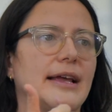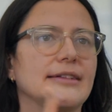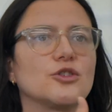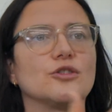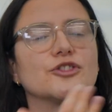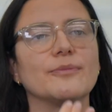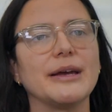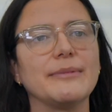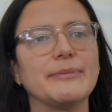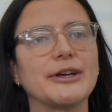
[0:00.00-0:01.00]
it's also
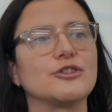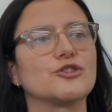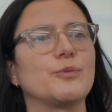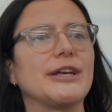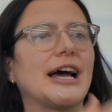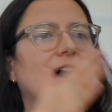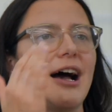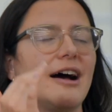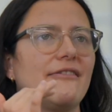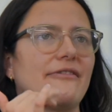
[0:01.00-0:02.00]
maybe because we
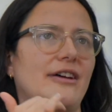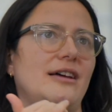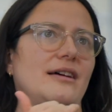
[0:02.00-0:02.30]
have